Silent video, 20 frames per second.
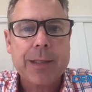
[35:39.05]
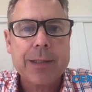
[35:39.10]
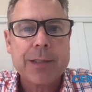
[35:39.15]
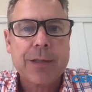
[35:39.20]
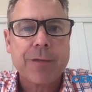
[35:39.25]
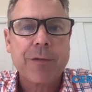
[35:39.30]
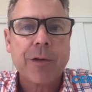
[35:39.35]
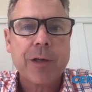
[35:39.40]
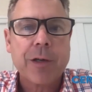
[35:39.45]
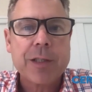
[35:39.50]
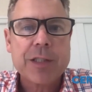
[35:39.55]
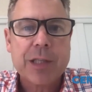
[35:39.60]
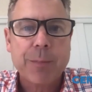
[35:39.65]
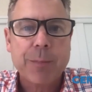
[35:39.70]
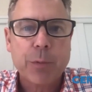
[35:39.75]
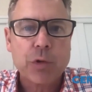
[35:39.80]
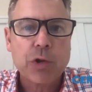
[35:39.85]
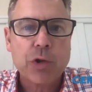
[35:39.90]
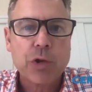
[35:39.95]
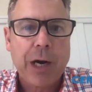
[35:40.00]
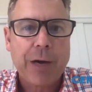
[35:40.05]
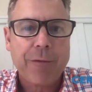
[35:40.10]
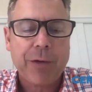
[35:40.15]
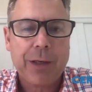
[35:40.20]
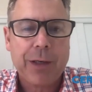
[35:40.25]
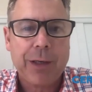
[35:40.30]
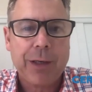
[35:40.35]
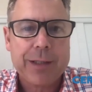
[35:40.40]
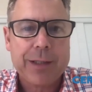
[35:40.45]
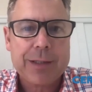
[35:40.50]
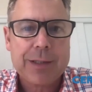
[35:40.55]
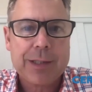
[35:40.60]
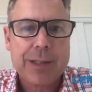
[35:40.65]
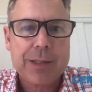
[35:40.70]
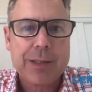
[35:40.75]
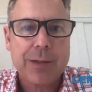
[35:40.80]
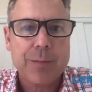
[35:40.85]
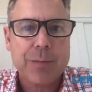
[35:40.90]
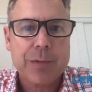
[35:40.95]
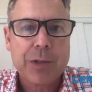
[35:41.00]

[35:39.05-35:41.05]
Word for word: is a very simple traffic light system.